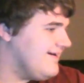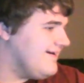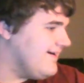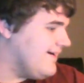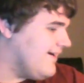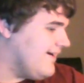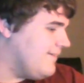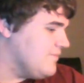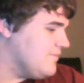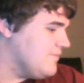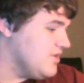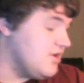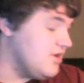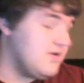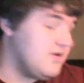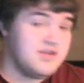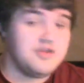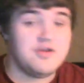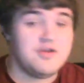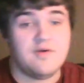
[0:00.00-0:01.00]
Do
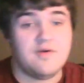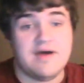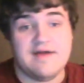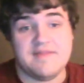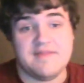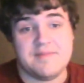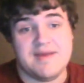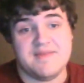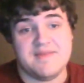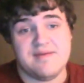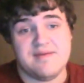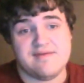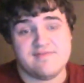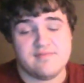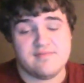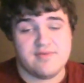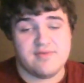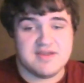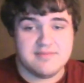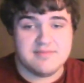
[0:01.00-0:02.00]
you know how they made the meth
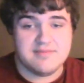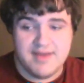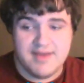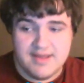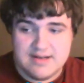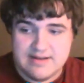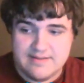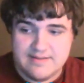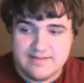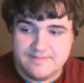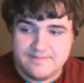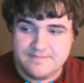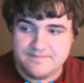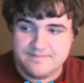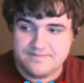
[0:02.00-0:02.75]
from Breaking Bad?